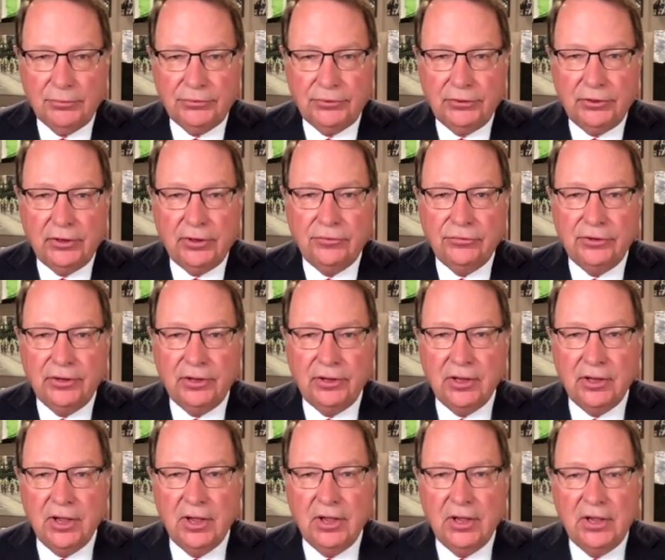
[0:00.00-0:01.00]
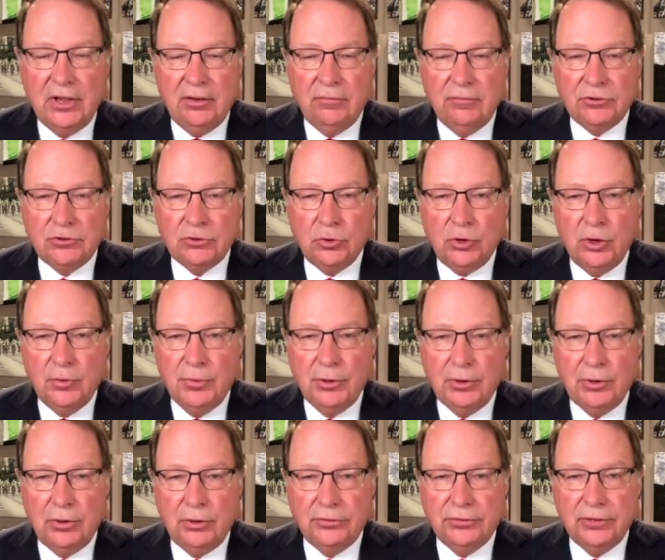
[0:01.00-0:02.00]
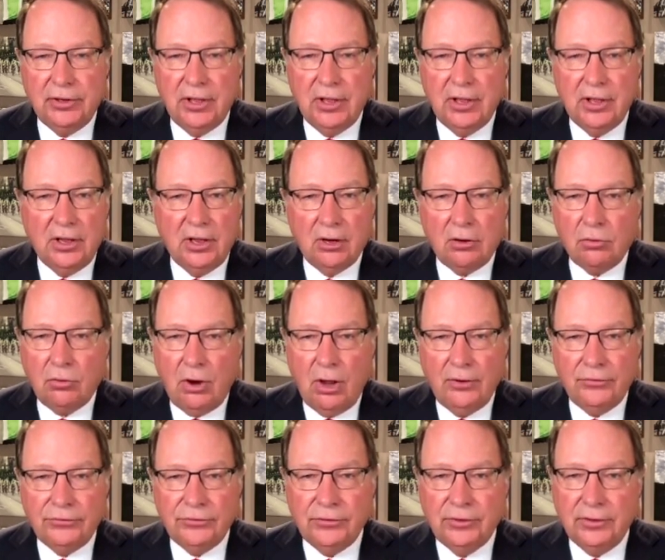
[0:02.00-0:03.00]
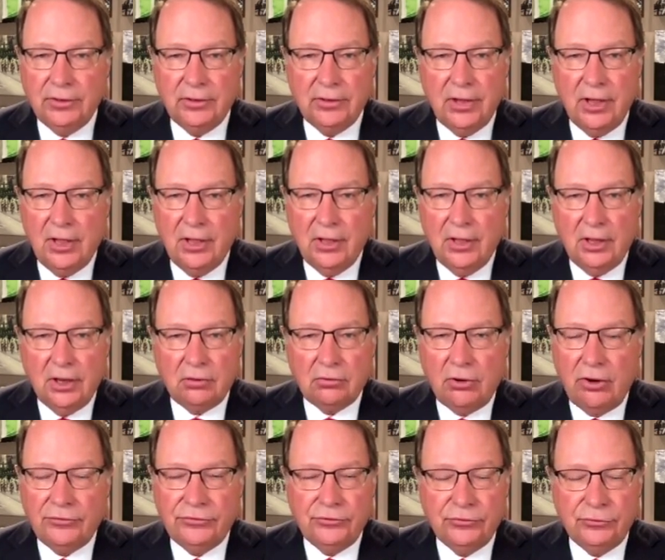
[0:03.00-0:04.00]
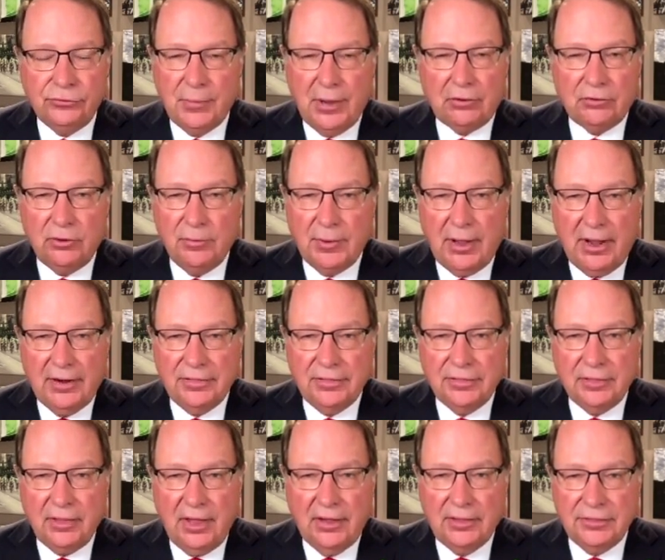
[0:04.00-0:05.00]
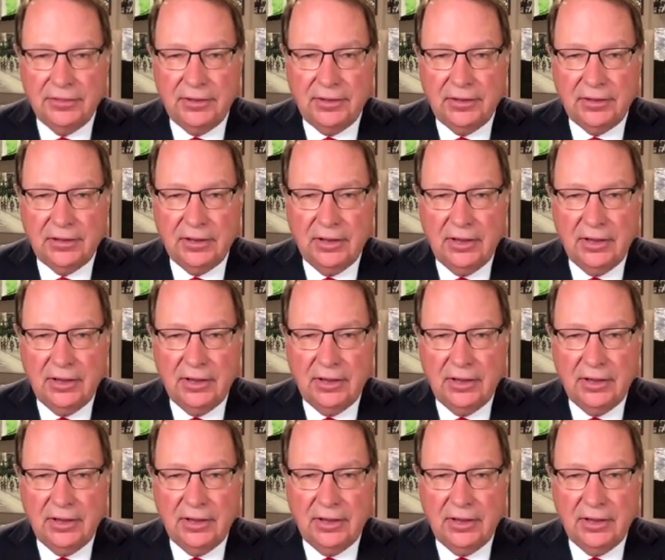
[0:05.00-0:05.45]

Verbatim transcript: So you're going to see inventory build uh, across the uh, across the spectrum, I, I think.